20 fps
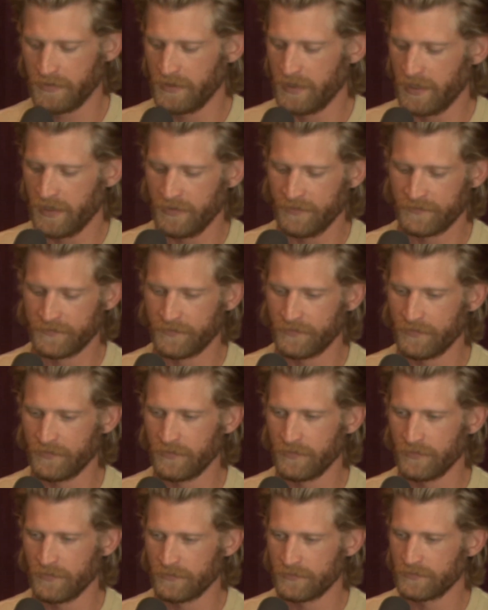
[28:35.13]
of
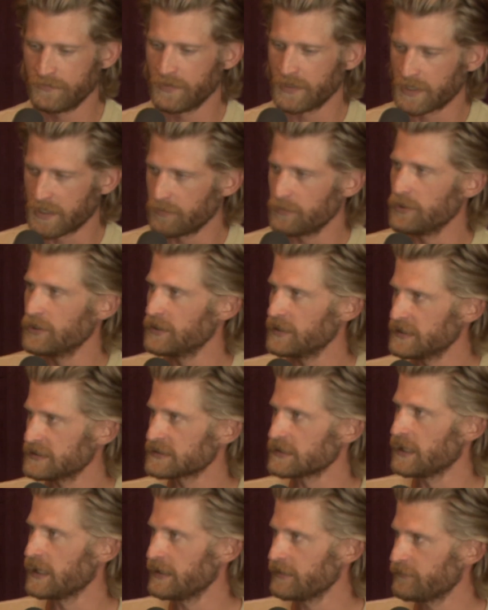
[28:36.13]
a
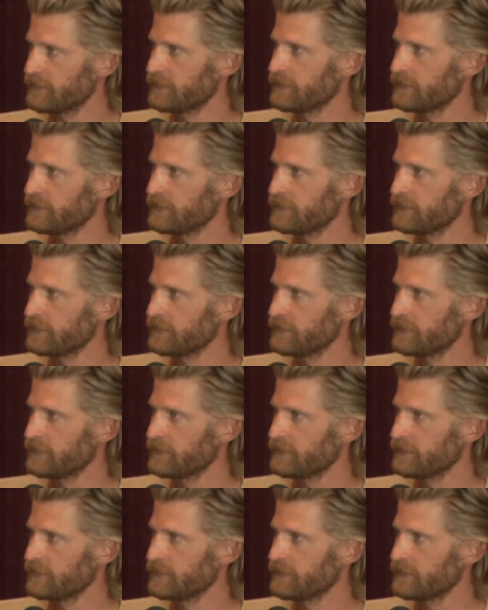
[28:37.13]
community's life.